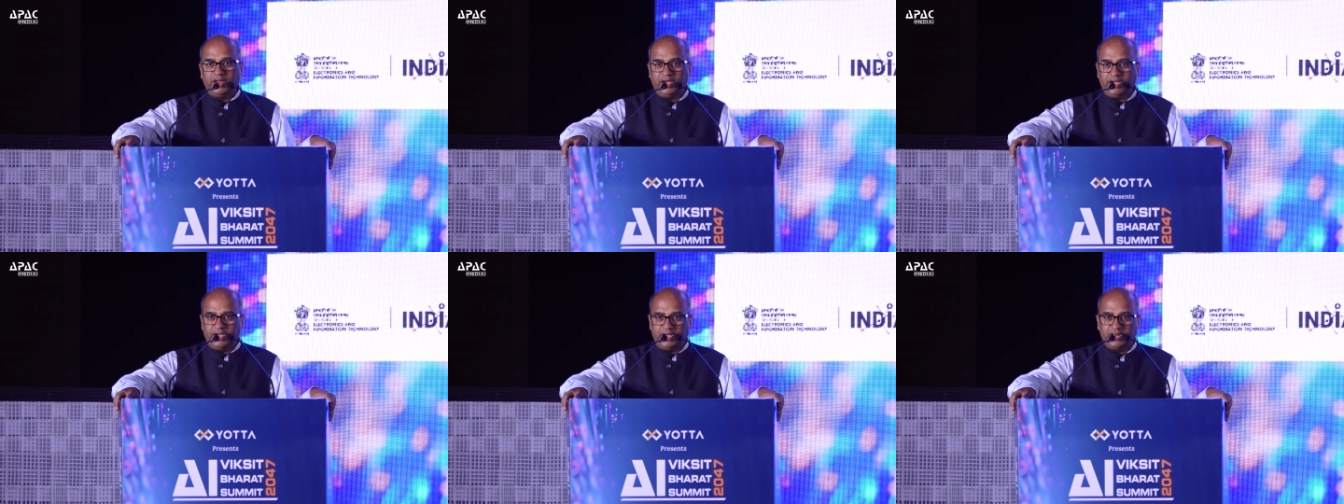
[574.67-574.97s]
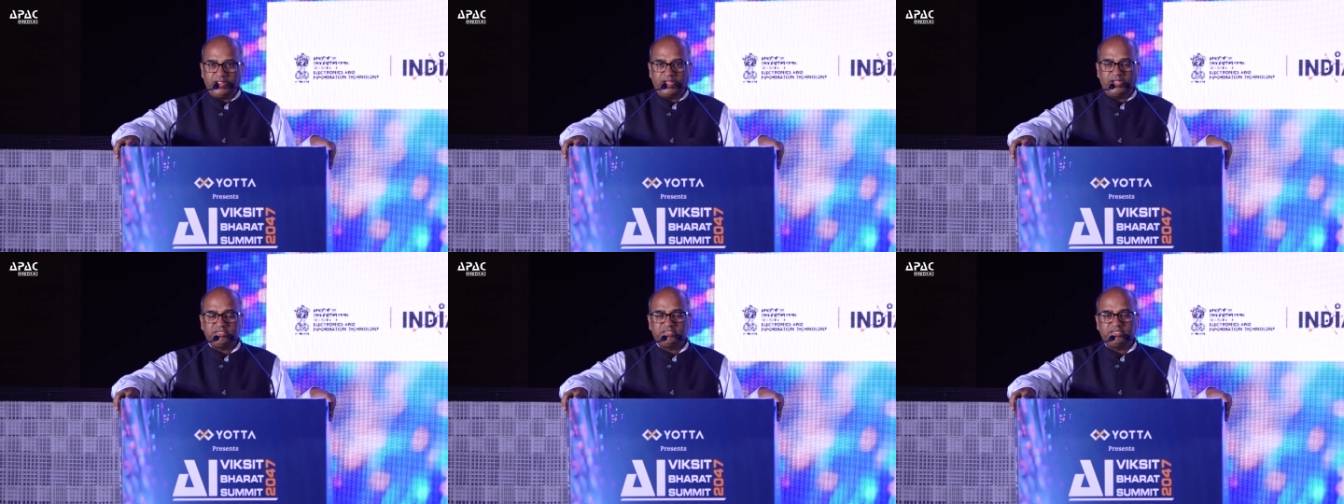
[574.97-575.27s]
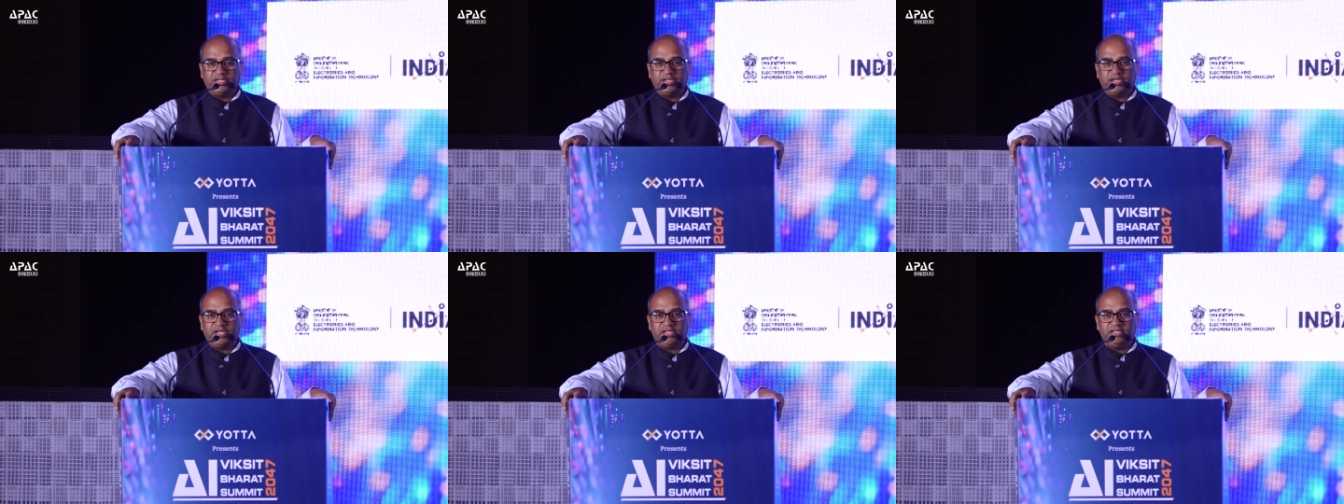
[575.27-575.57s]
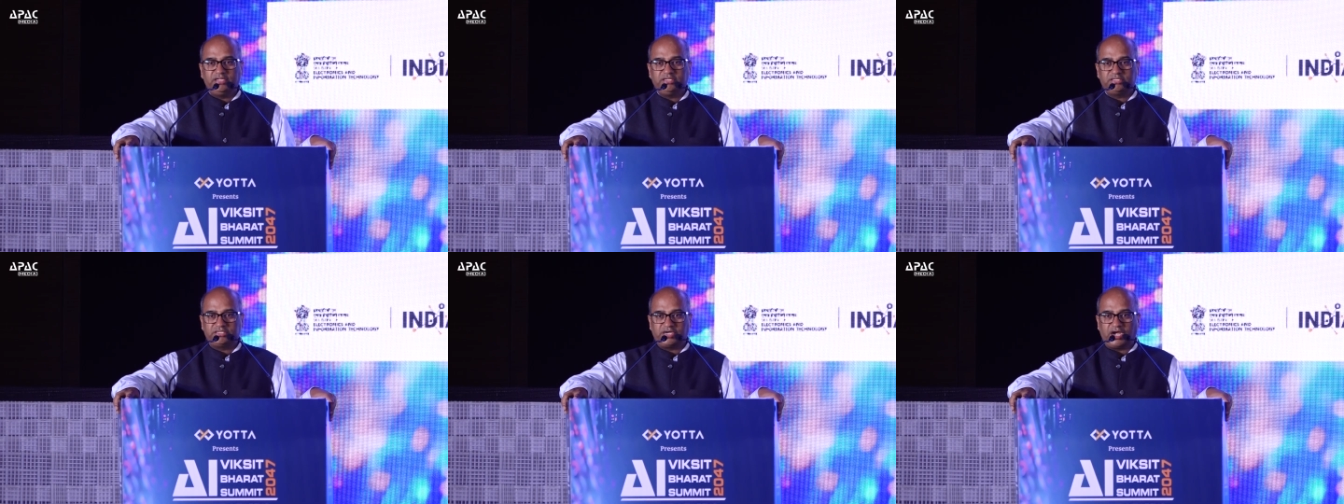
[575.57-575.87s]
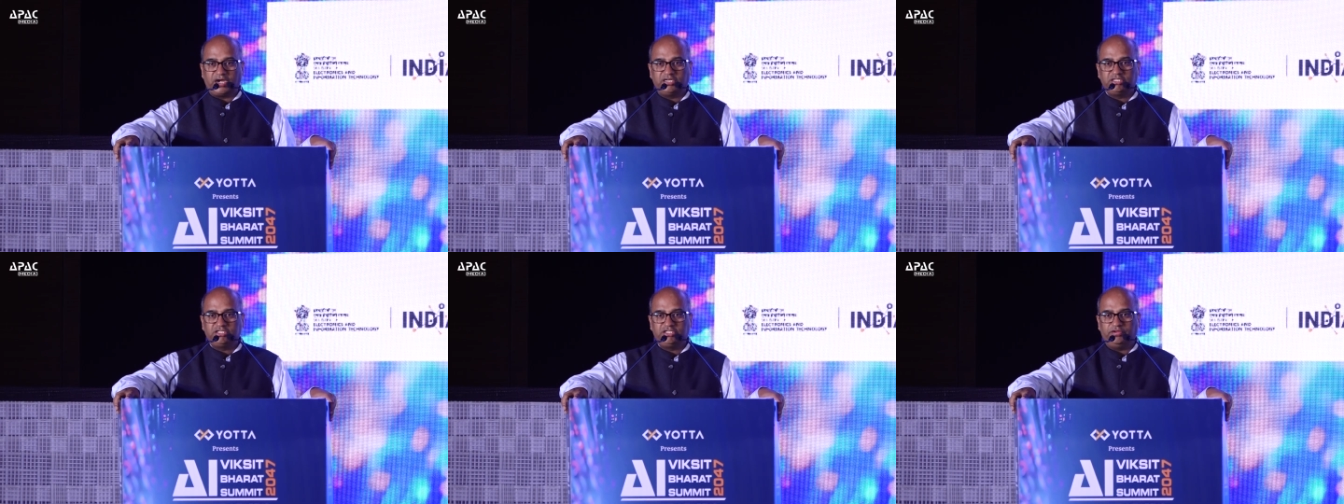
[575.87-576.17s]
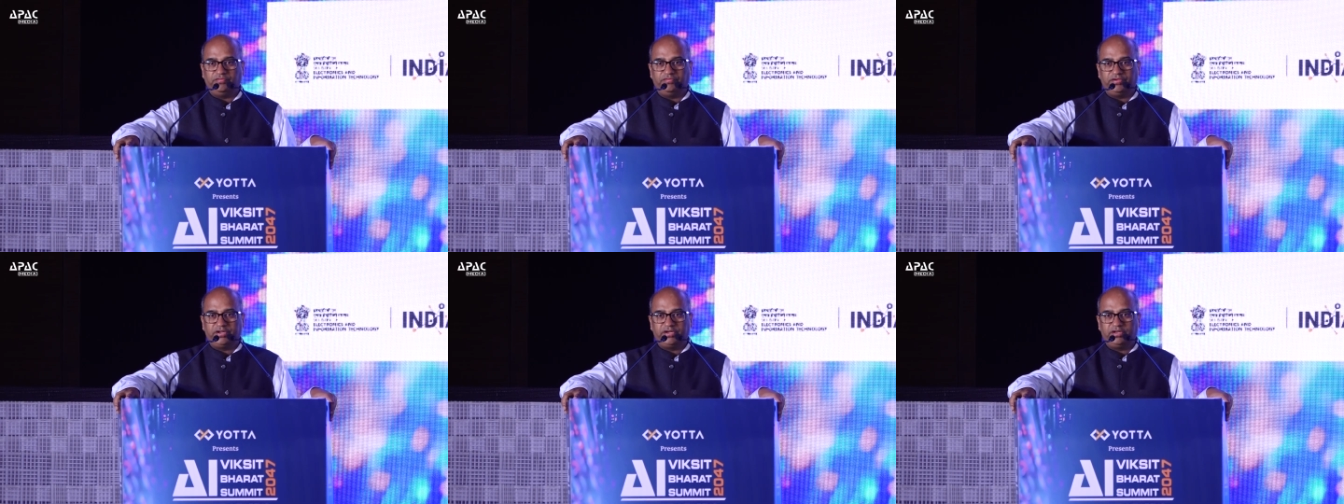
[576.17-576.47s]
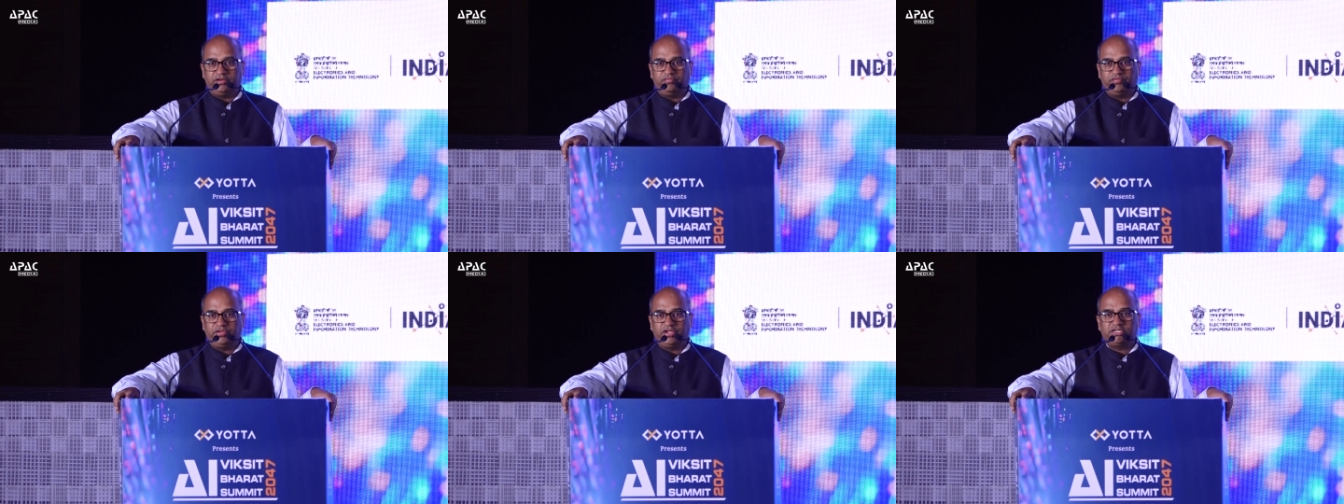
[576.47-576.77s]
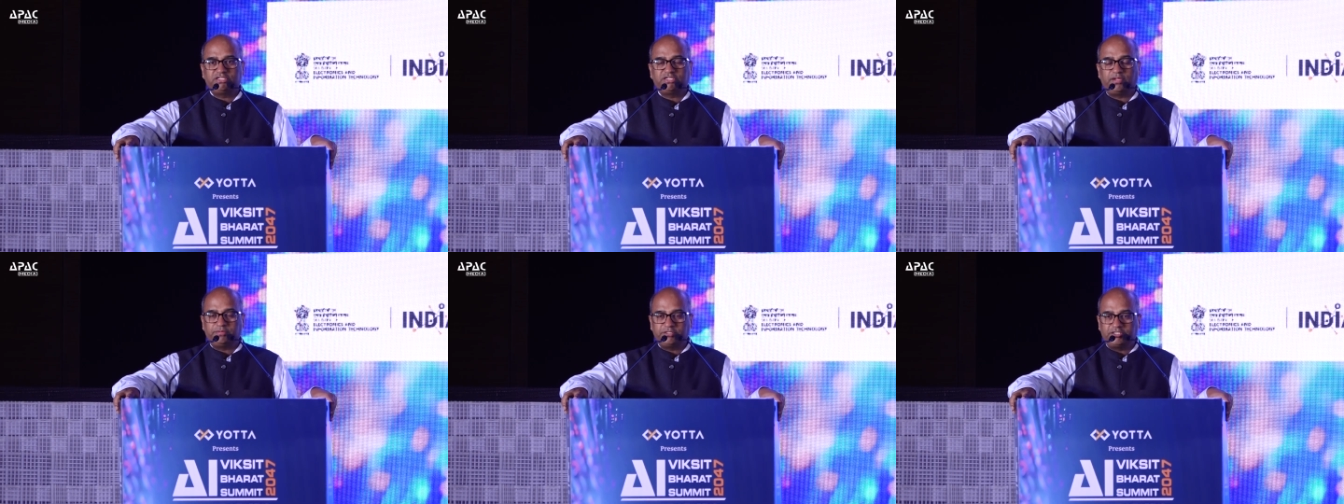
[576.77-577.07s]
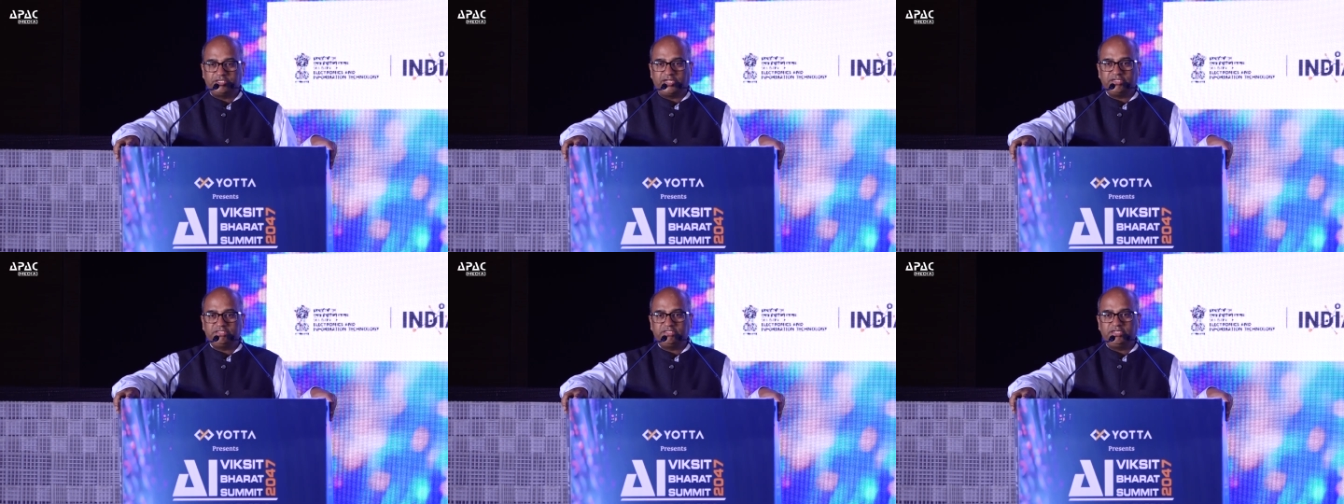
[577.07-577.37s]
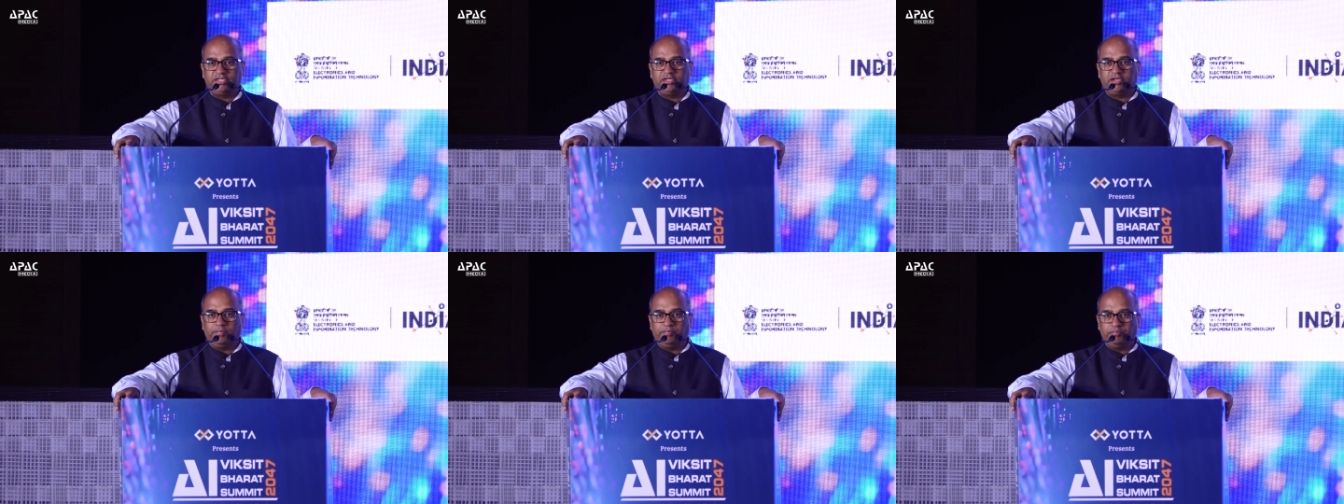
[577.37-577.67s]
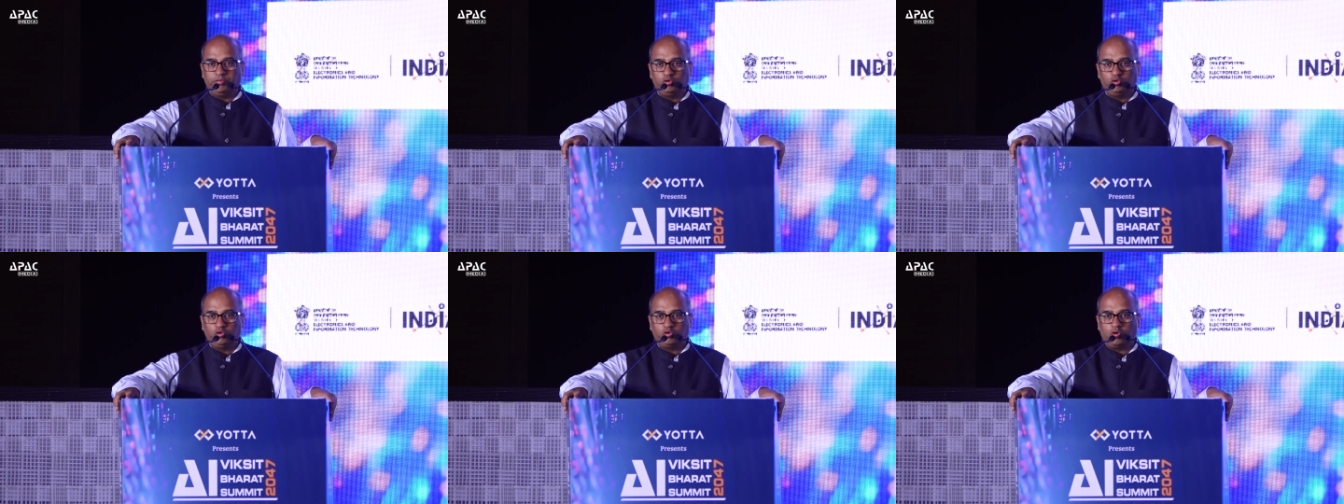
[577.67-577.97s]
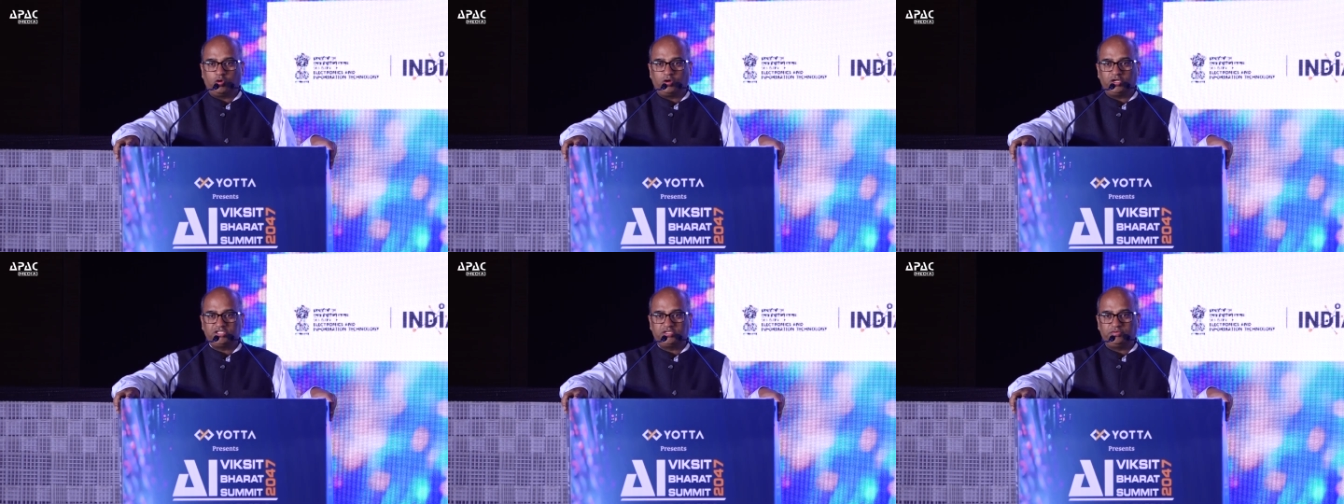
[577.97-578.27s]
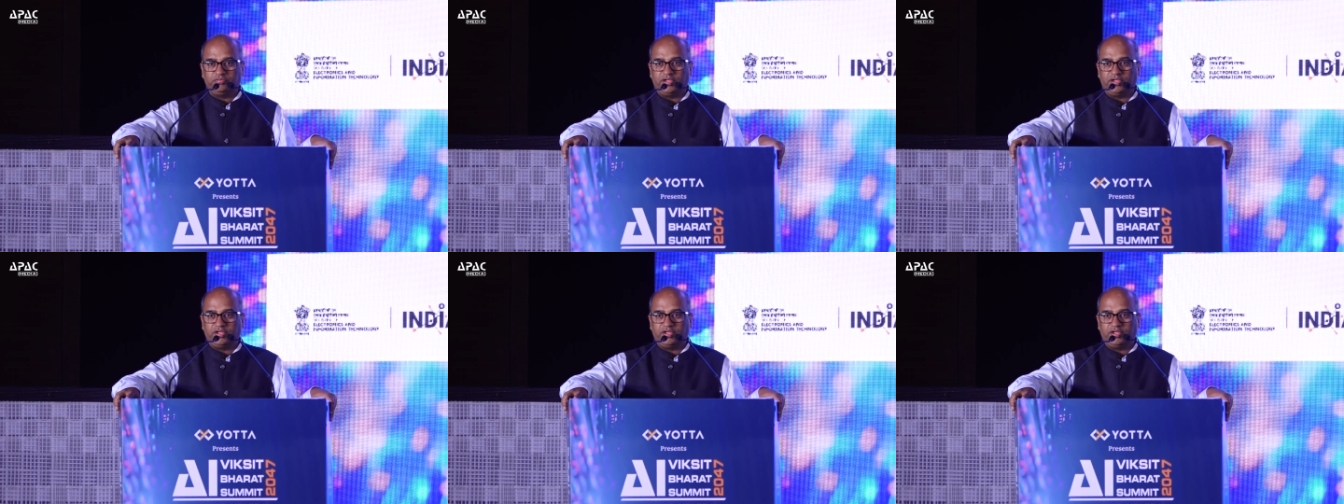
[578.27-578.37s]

India's AI strategy, wherein we are subsidizing compute cost,